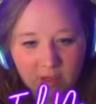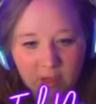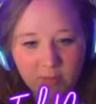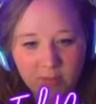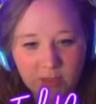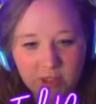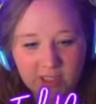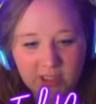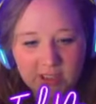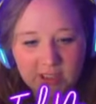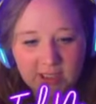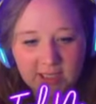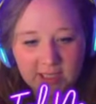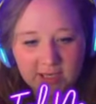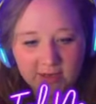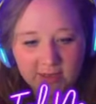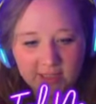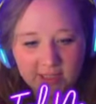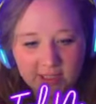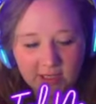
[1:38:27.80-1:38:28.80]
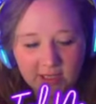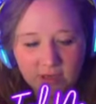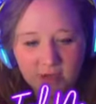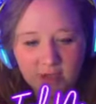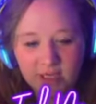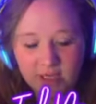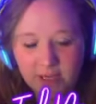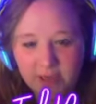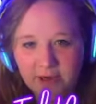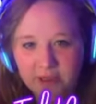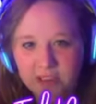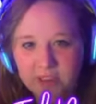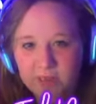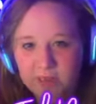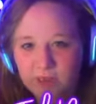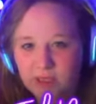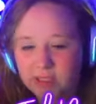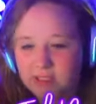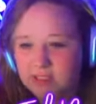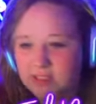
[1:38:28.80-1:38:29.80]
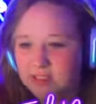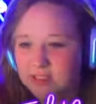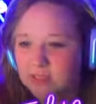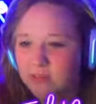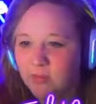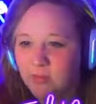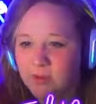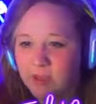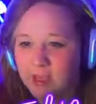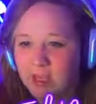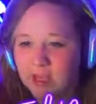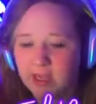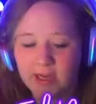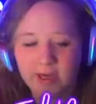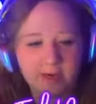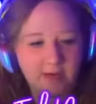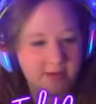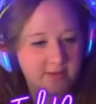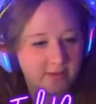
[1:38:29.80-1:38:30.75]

Purchase a lottery ticket. Only 100 simoleons. Let's see what we get here.